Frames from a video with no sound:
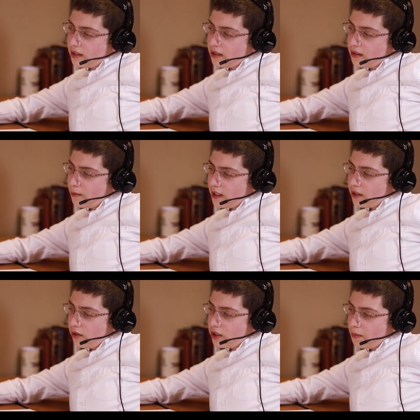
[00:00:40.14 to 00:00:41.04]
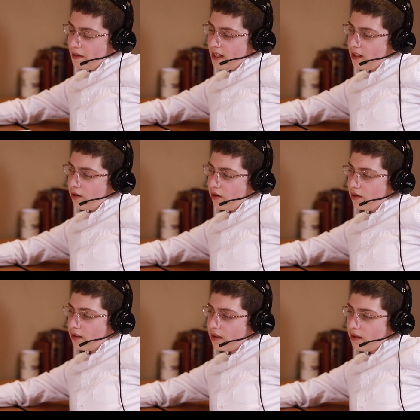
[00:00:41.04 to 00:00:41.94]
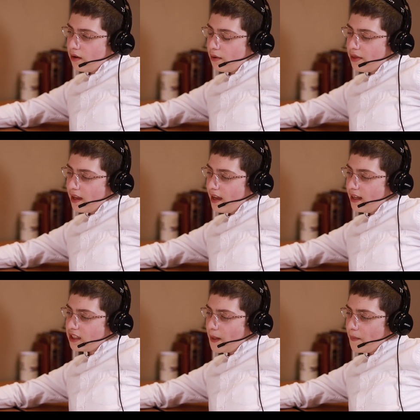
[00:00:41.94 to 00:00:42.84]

teachers and see my friends in person once a year.